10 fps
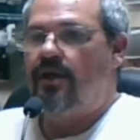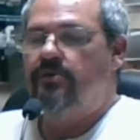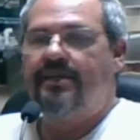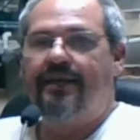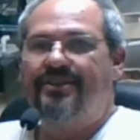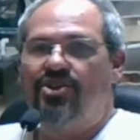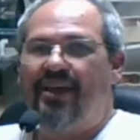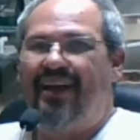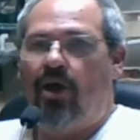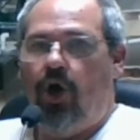I was actually
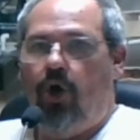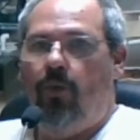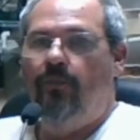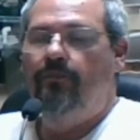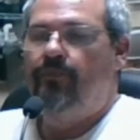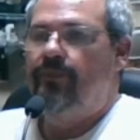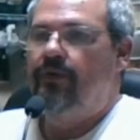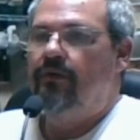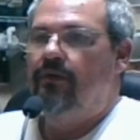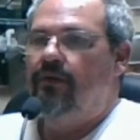at home,
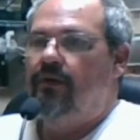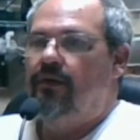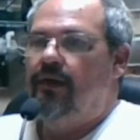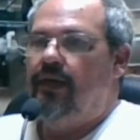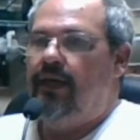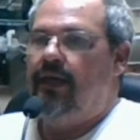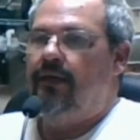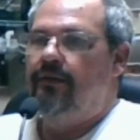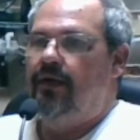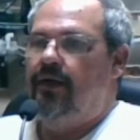
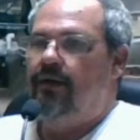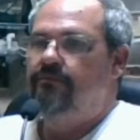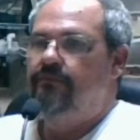and I